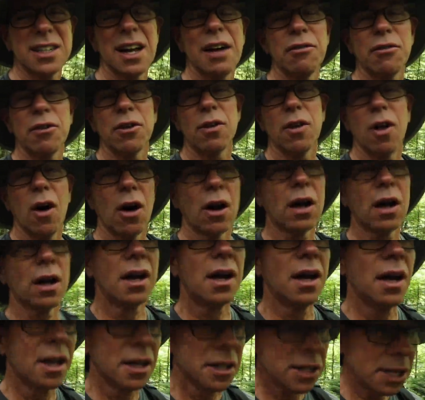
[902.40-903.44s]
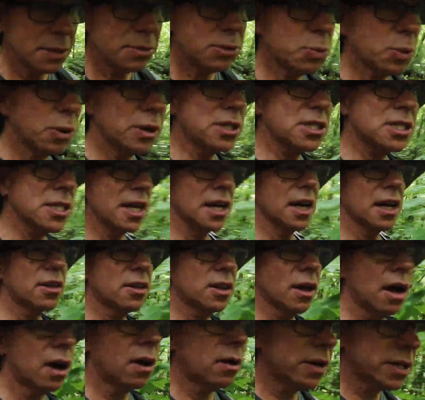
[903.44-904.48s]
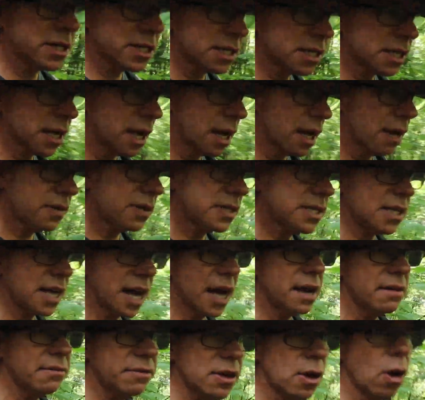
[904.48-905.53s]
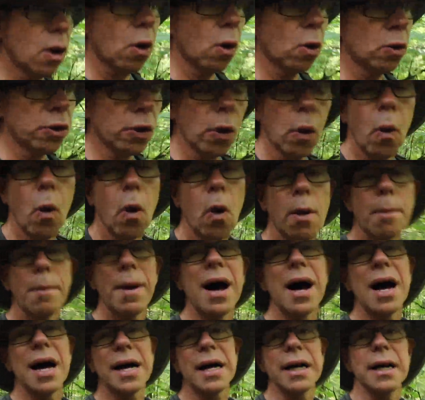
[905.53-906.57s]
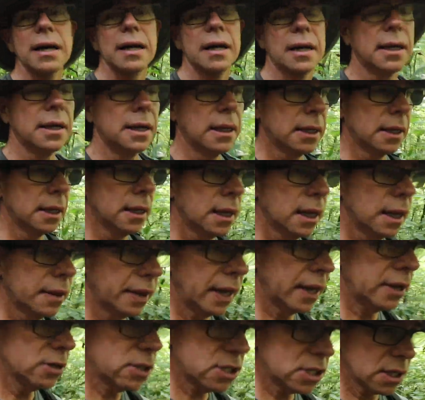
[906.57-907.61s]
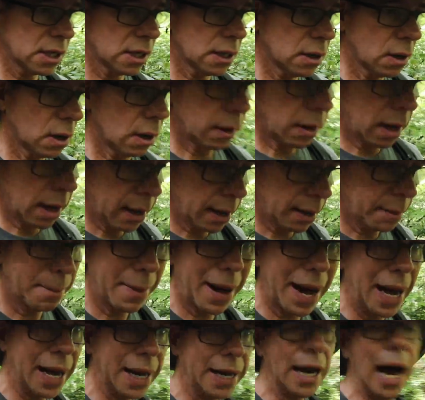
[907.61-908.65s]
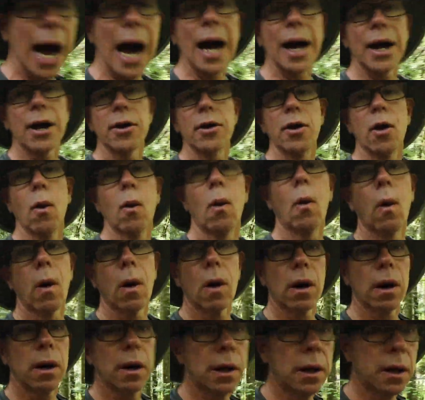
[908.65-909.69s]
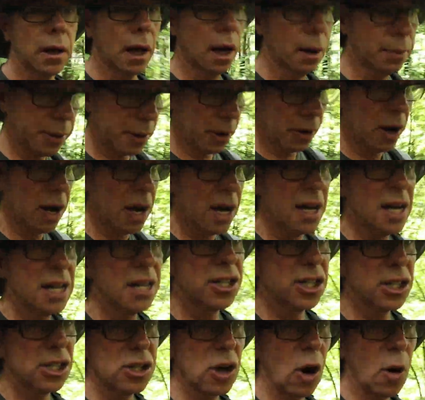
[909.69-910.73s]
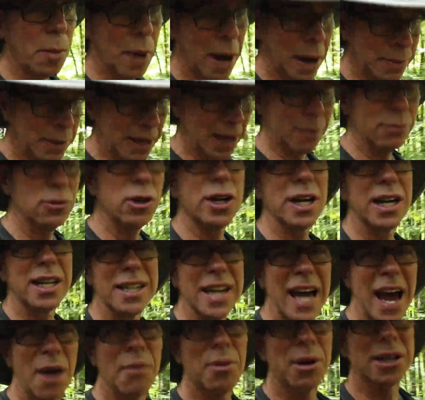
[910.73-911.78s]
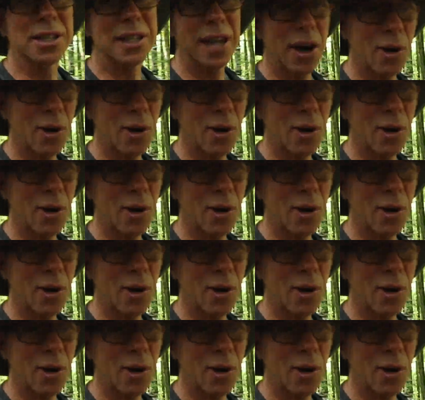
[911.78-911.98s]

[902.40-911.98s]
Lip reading: not very long. Seems pretty scenic though. It's the site of the old ore mine. They used to mine iron ore up here. Just don't mind me, I'm looking down because I